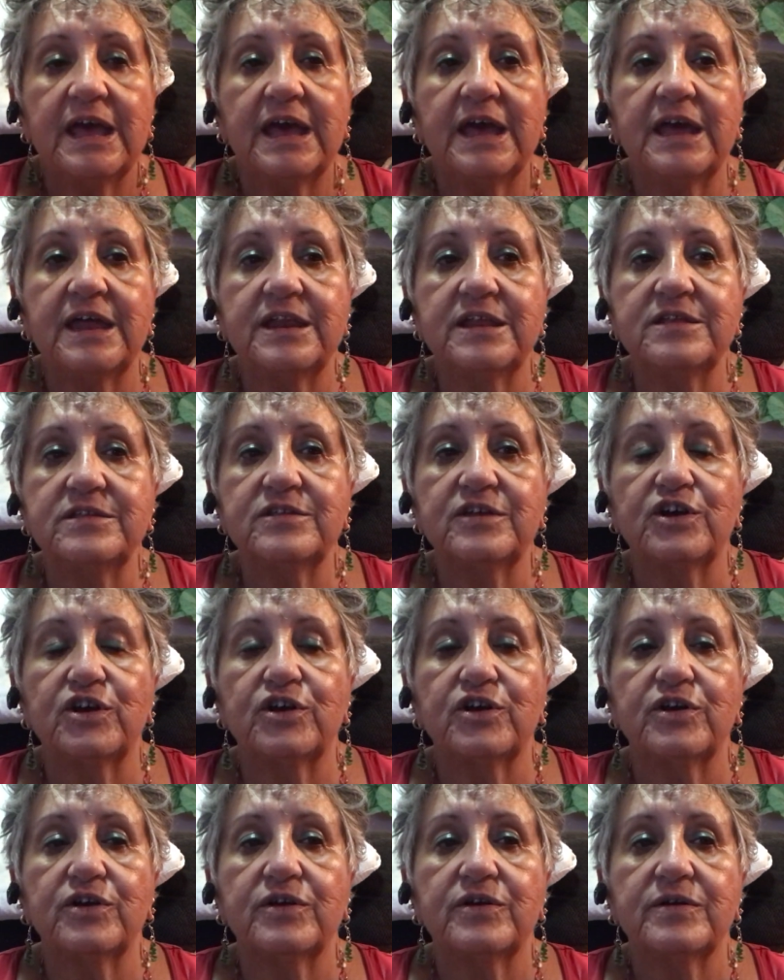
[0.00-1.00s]
and in
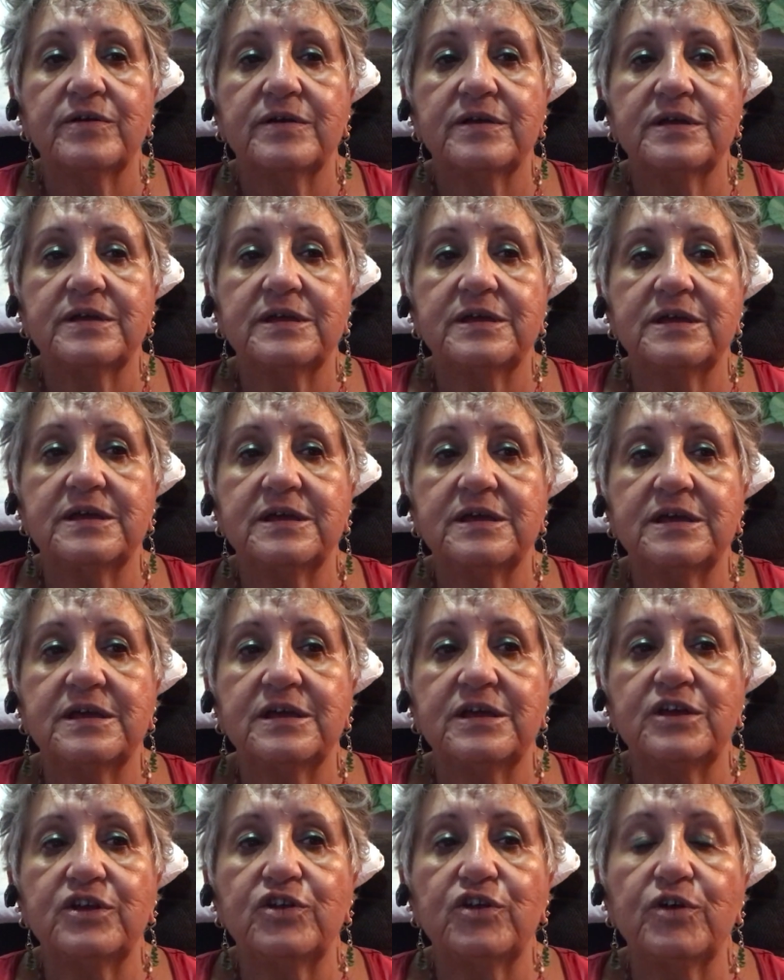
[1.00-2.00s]

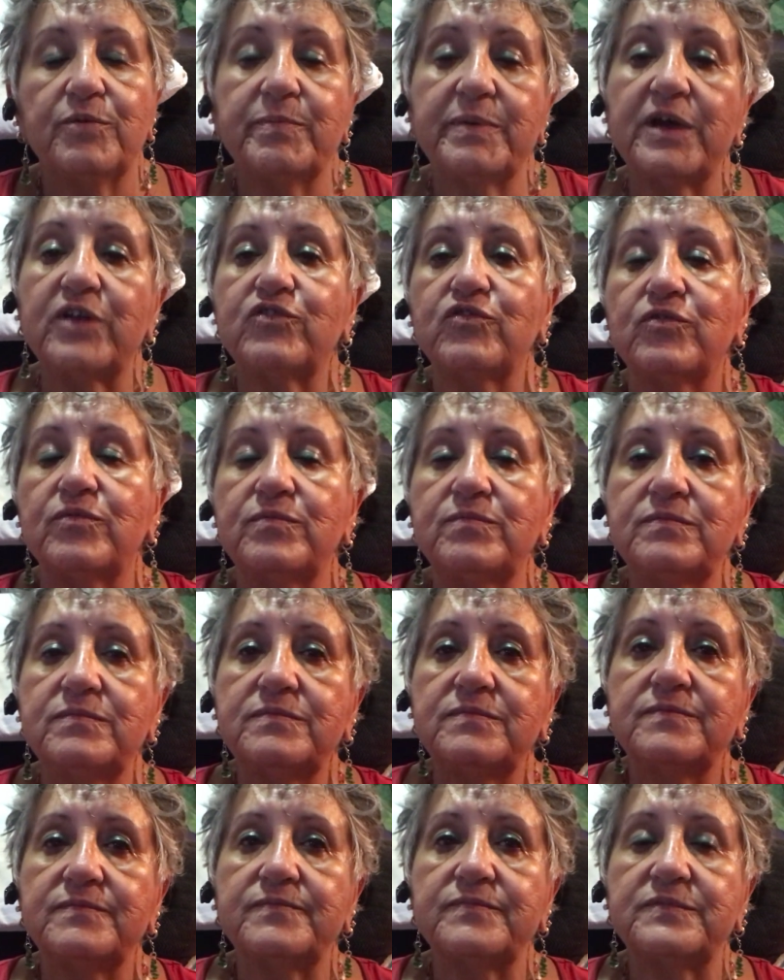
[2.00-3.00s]
her bedroom
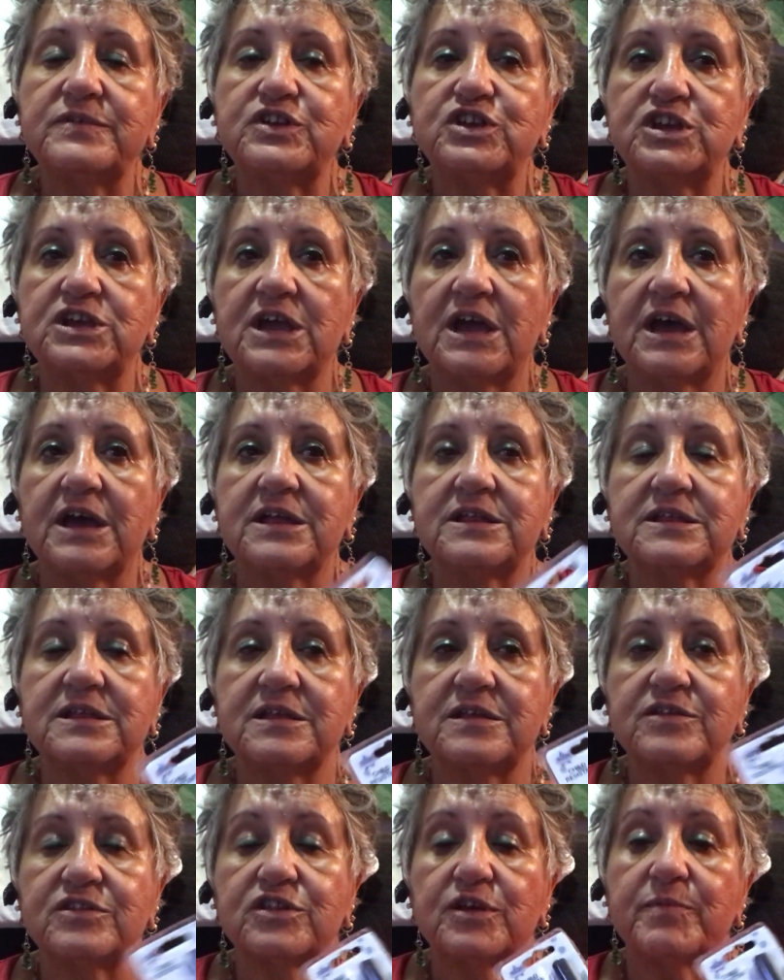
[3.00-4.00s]
she had,
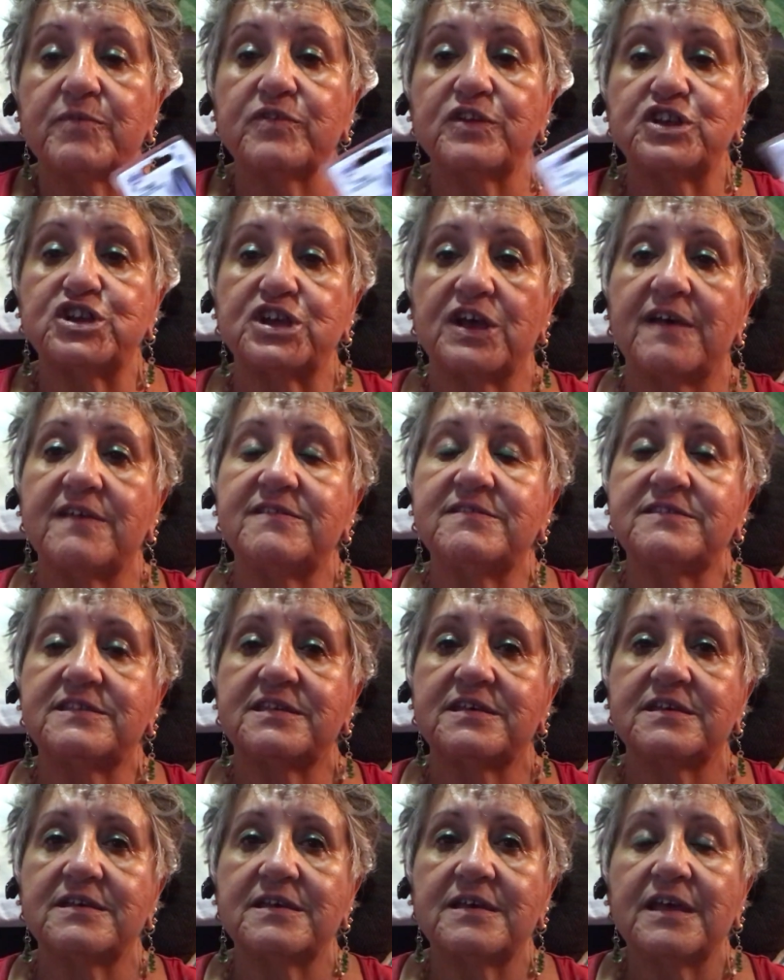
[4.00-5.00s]
on top of the
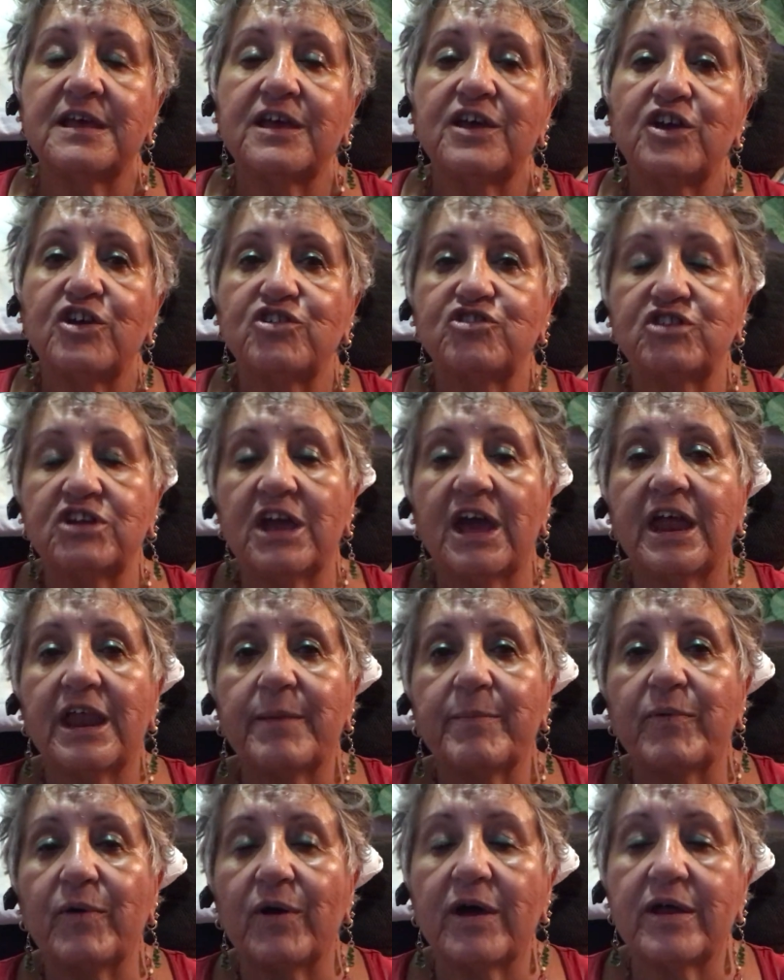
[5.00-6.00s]
chest, she had
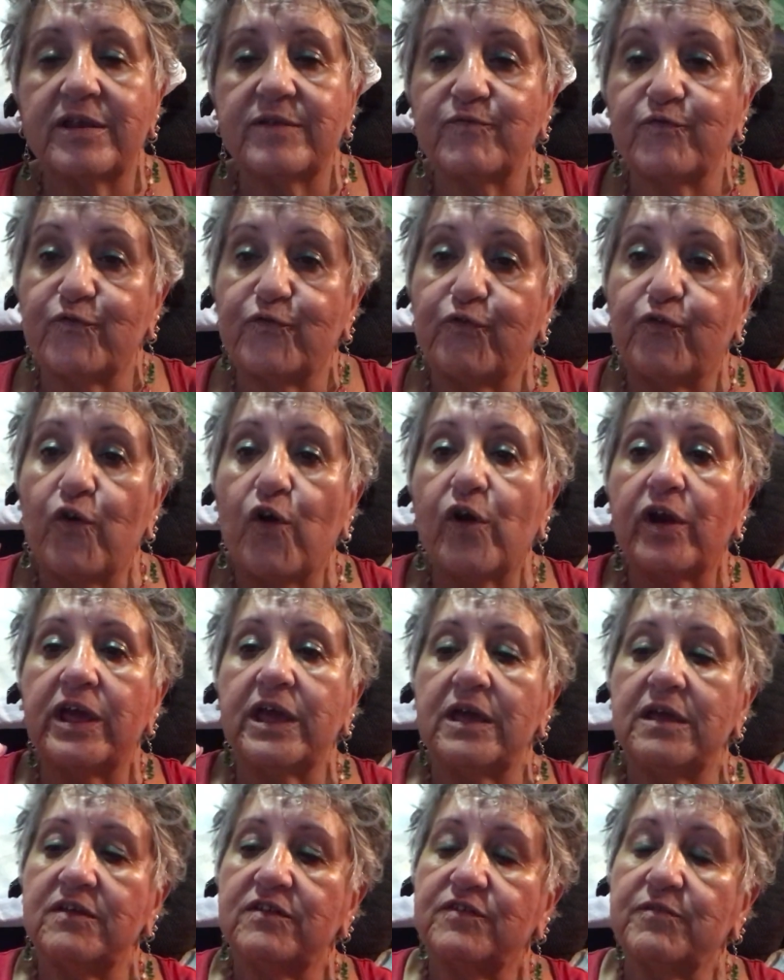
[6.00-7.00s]
about
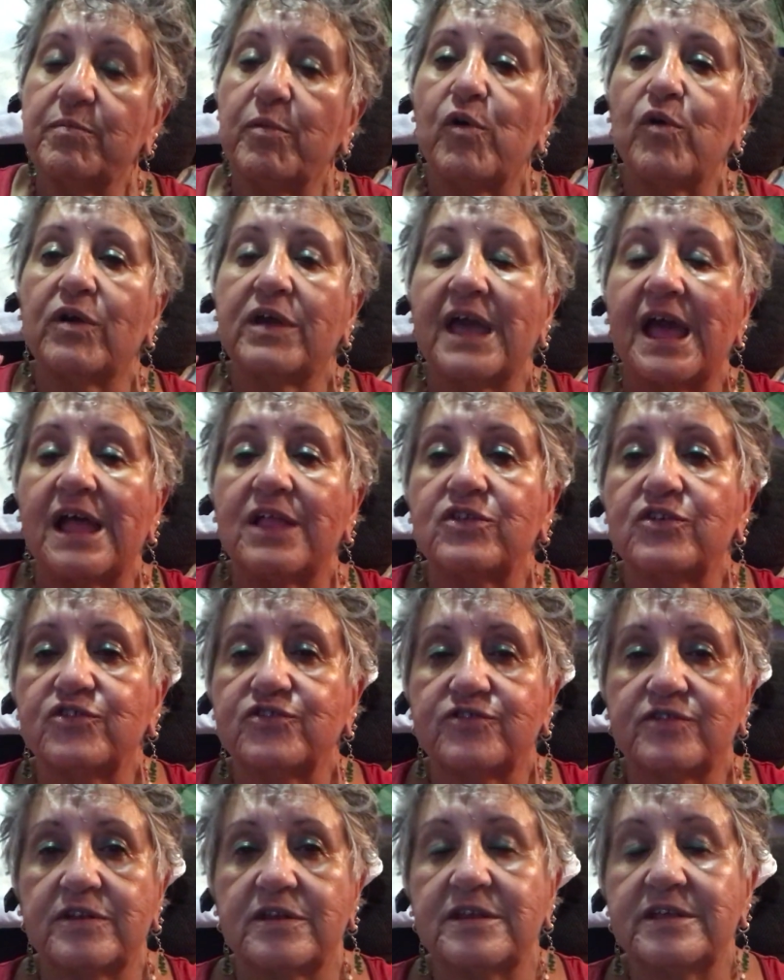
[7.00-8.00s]
40 small
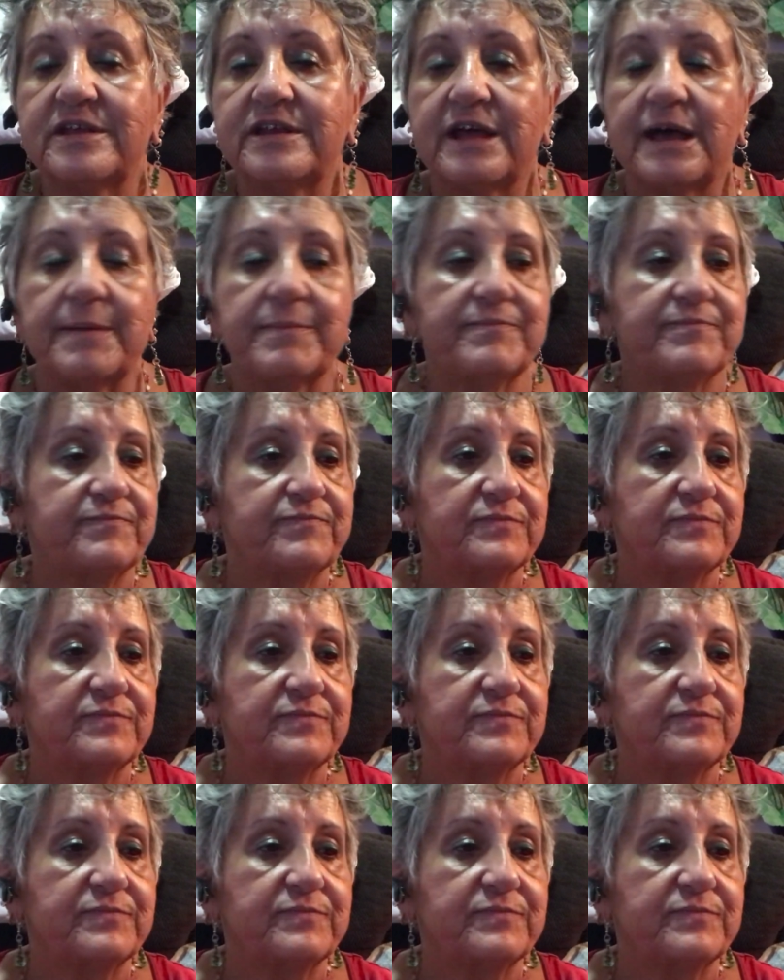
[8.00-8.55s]
candles lit up.